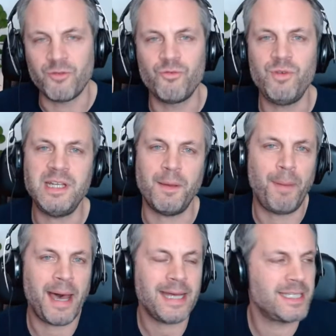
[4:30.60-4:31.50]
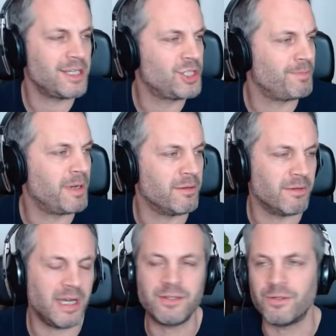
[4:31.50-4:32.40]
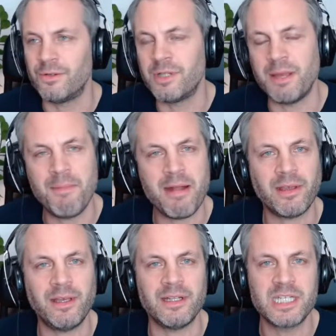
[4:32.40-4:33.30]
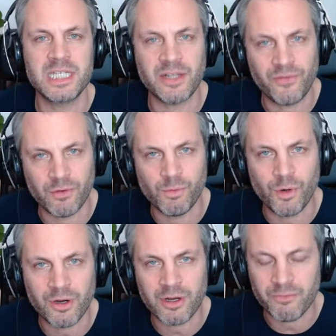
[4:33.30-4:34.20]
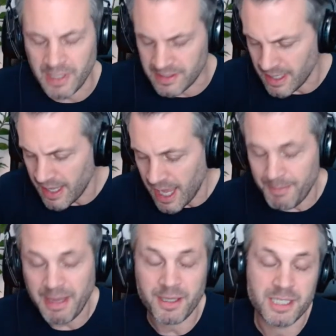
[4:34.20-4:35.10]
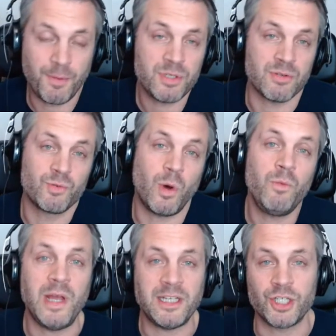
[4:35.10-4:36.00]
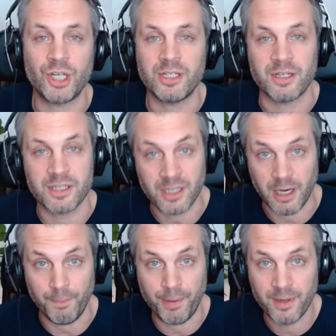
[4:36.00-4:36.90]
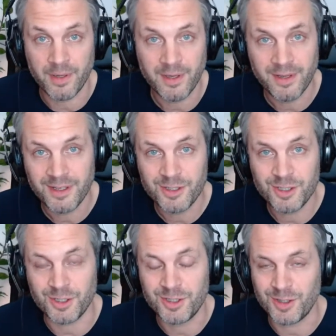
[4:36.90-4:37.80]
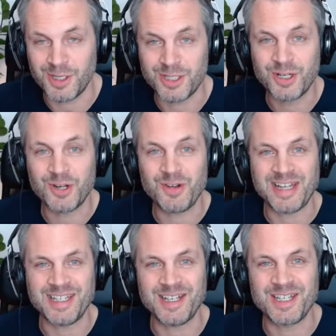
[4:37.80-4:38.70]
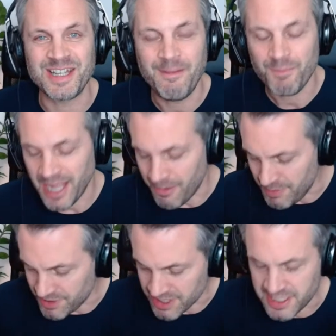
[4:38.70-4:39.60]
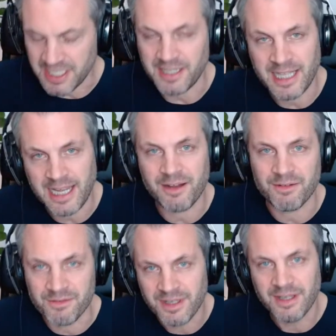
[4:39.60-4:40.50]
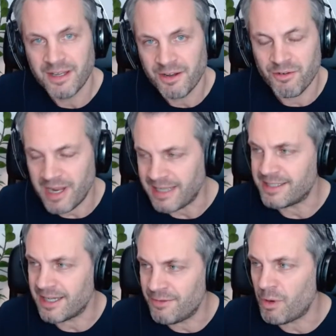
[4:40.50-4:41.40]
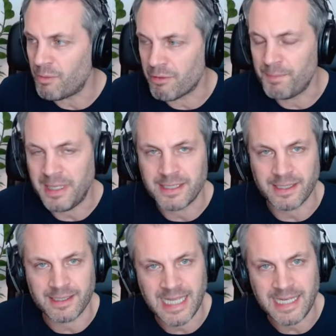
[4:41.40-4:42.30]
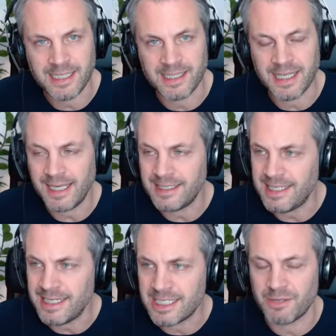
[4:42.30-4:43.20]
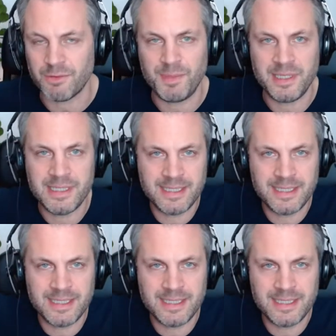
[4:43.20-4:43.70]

read a passage about, I don't know, the American Civil War, and I suppose it was one way to shut us up, to his credit, and we'd just sit there and write down what we were being dictated, the ideas it would be